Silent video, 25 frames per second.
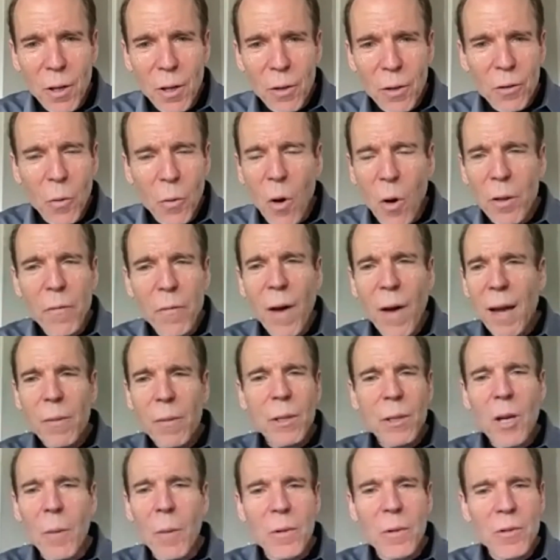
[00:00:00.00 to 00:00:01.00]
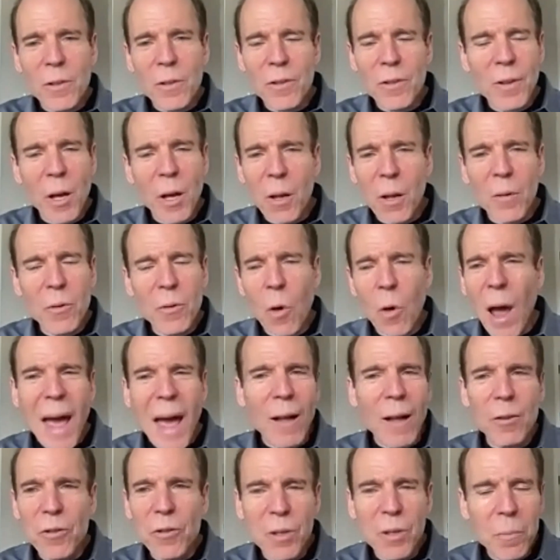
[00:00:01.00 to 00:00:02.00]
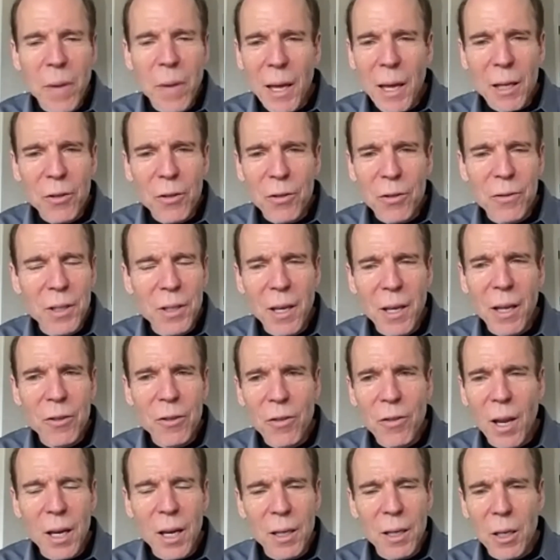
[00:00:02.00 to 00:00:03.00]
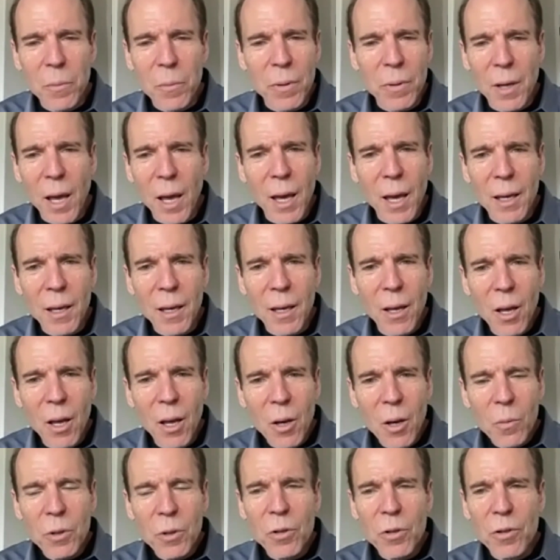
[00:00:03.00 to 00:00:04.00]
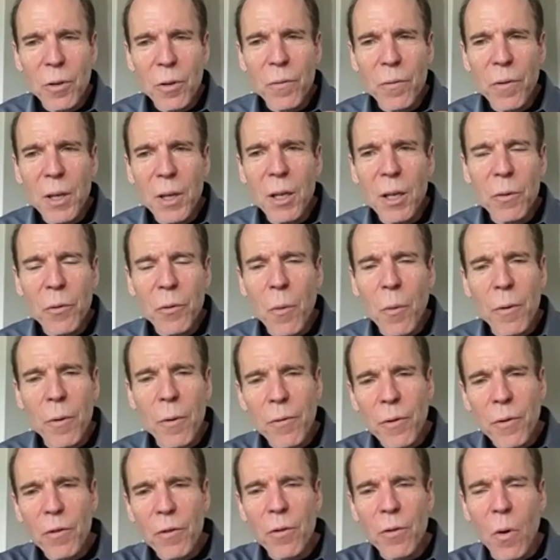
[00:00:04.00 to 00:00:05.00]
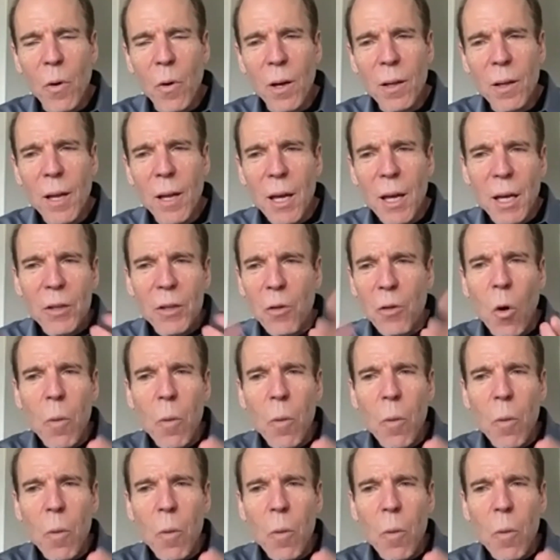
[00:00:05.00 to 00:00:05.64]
So all the vitamin companies that sell algae-based D H A and E P A, which is a vegan form of fish oil, it's